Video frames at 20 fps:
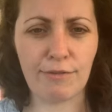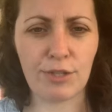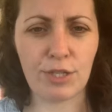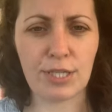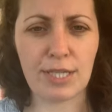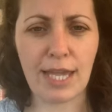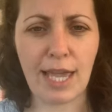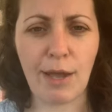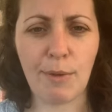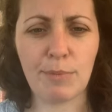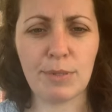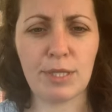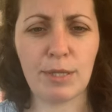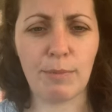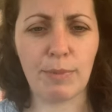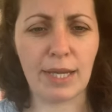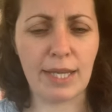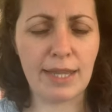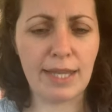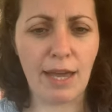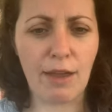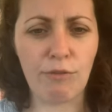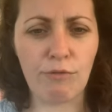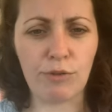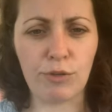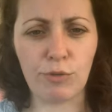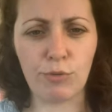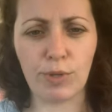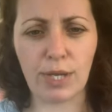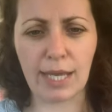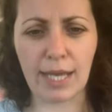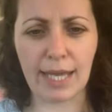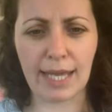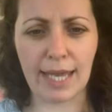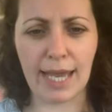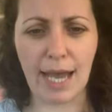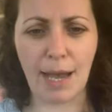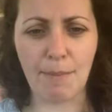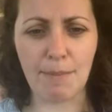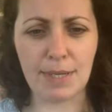just helps to bring that real kind of
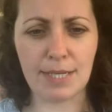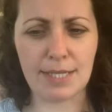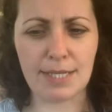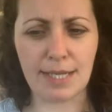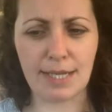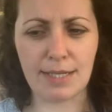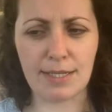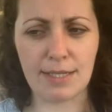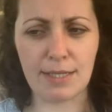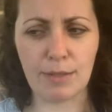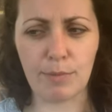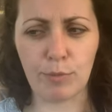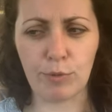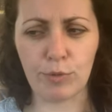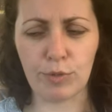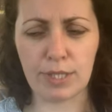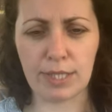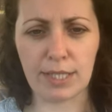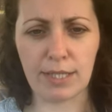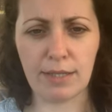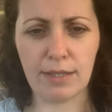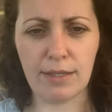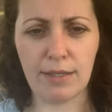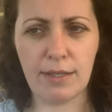calmness into the body.